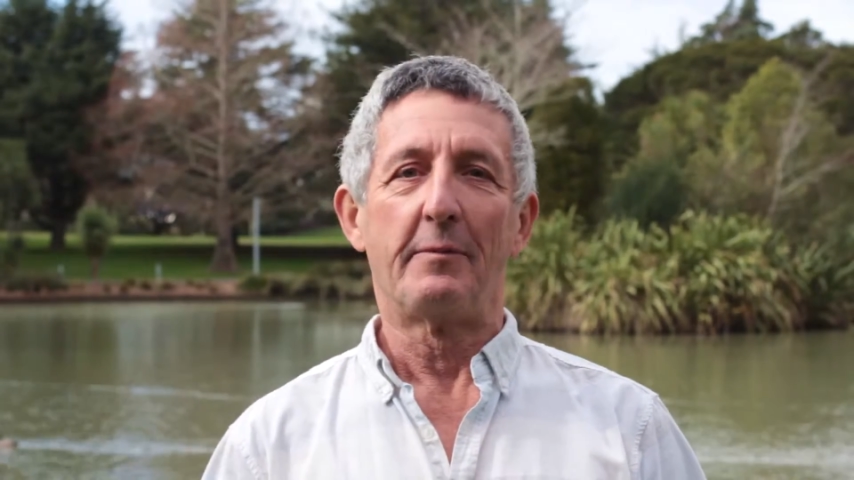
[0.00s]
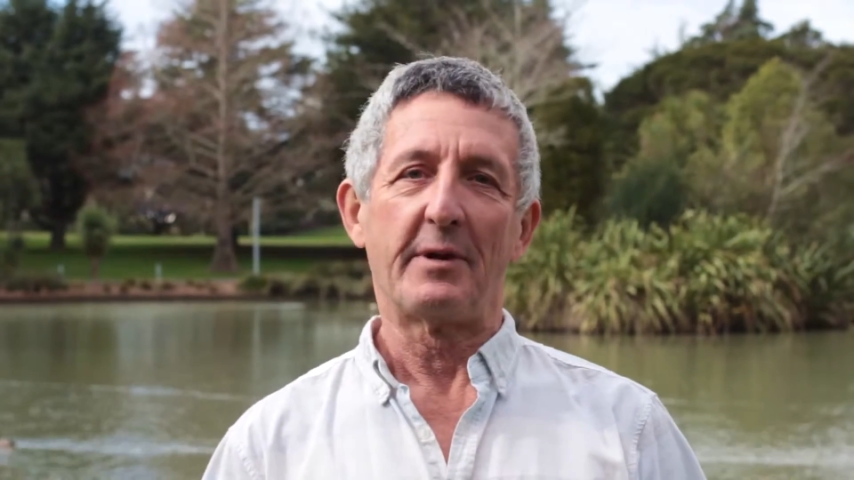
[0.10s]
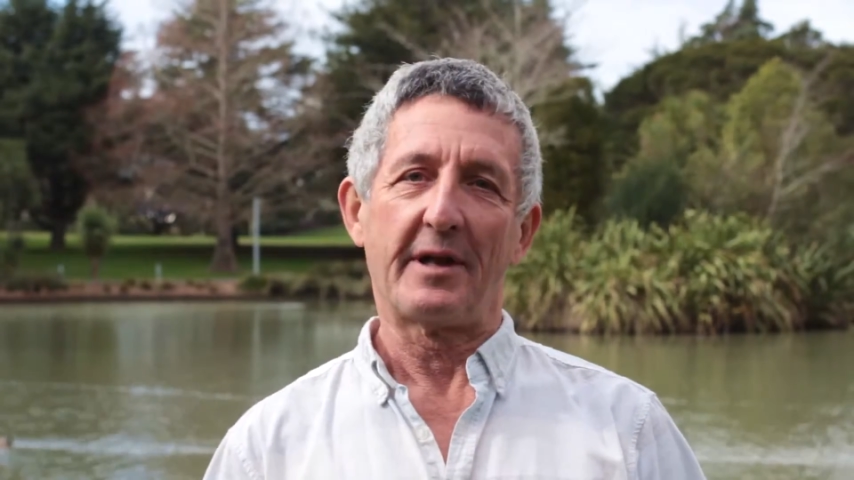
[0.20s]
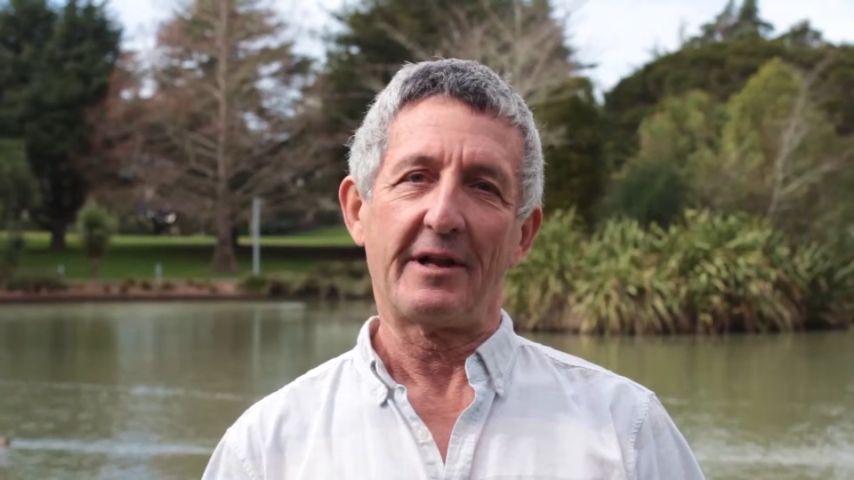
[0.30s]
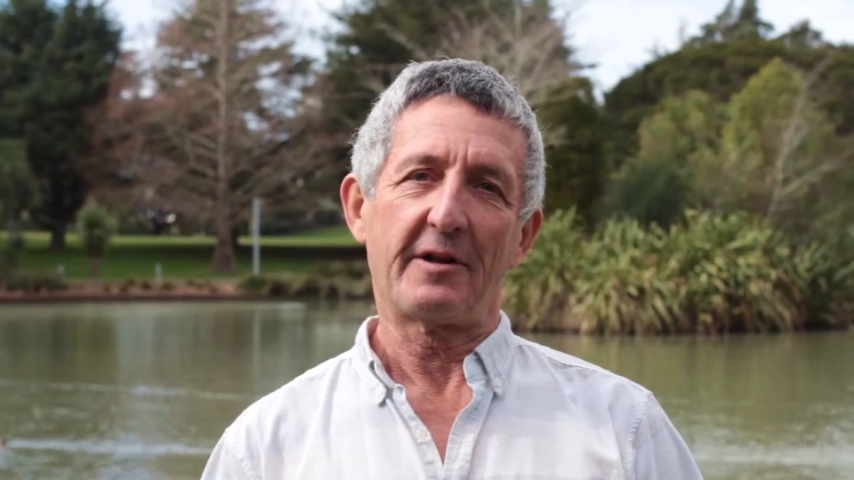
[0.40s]

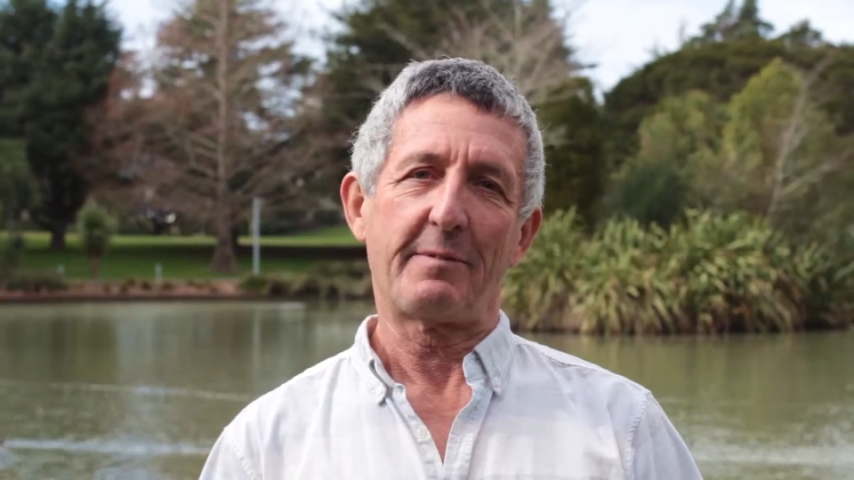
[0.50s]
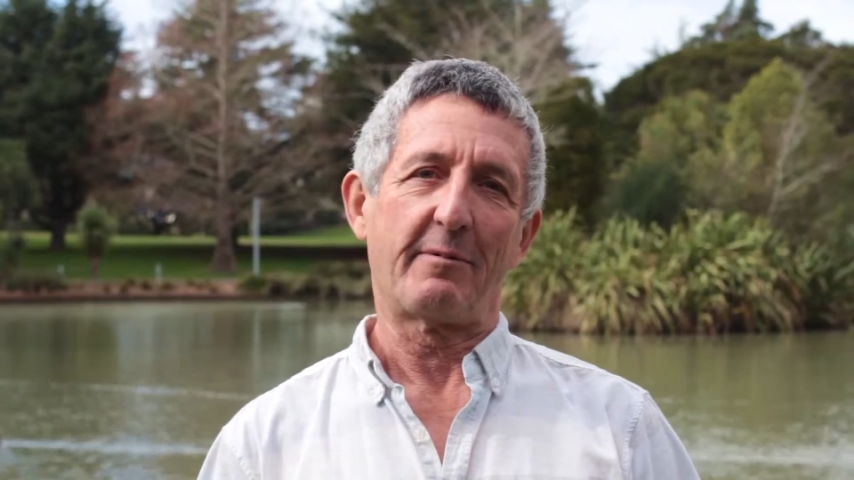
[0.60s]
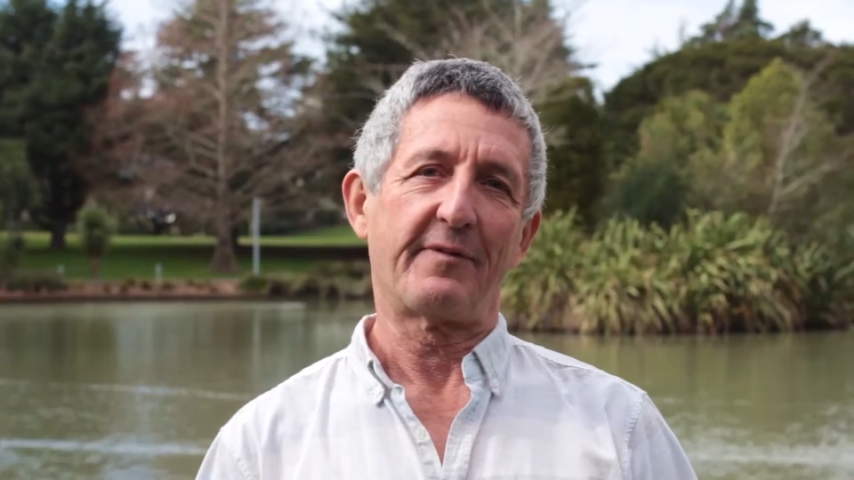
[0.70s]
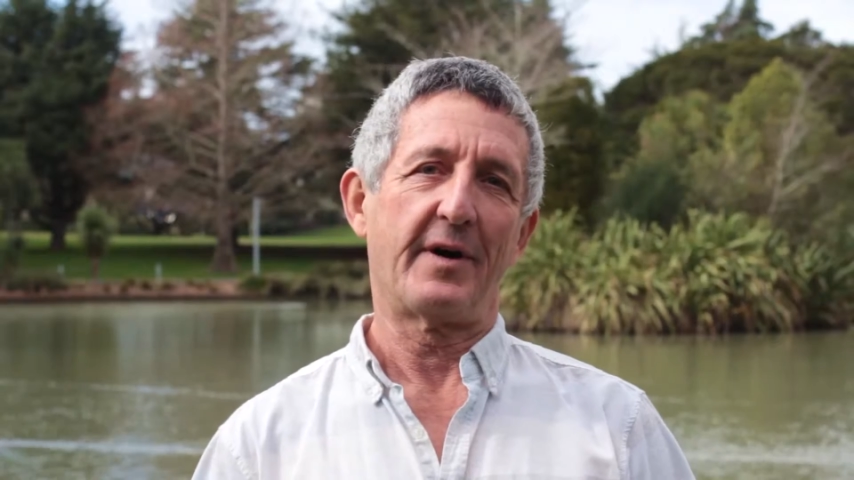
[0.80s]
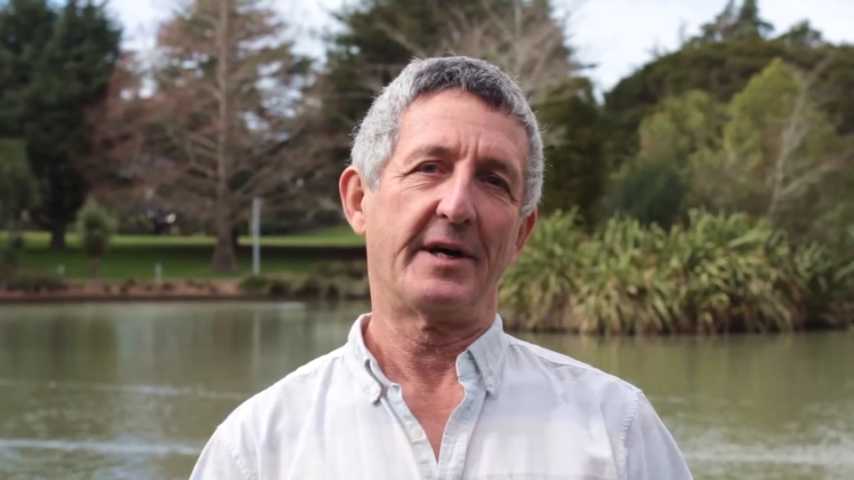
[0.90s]
But a lot of
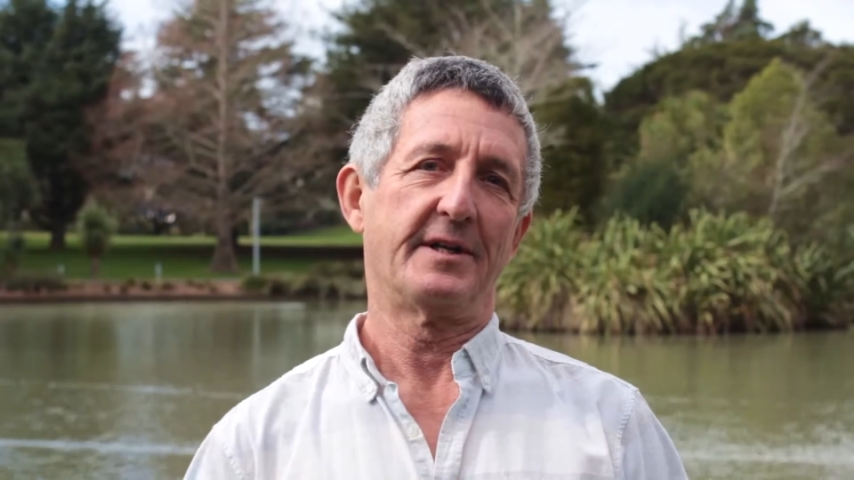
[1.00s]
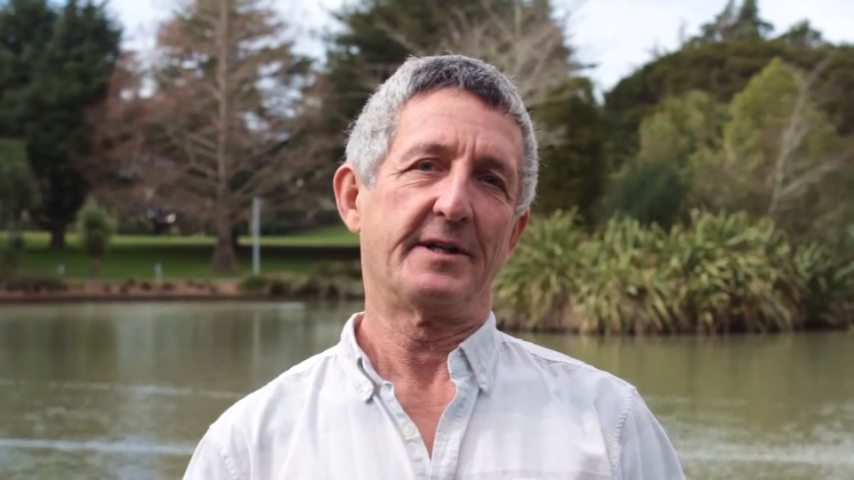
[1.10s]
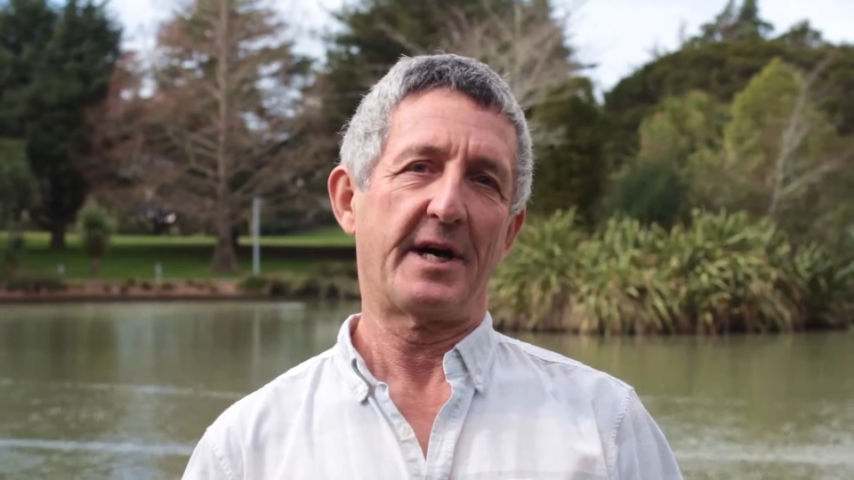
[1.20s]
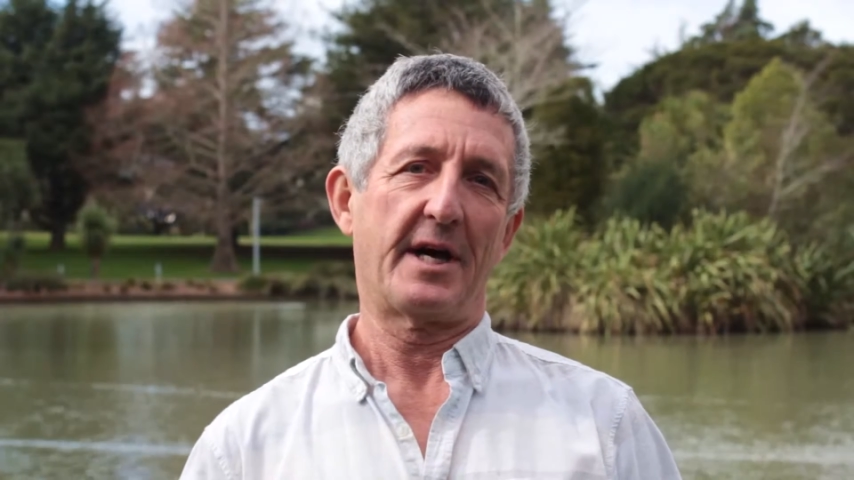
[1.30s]
people find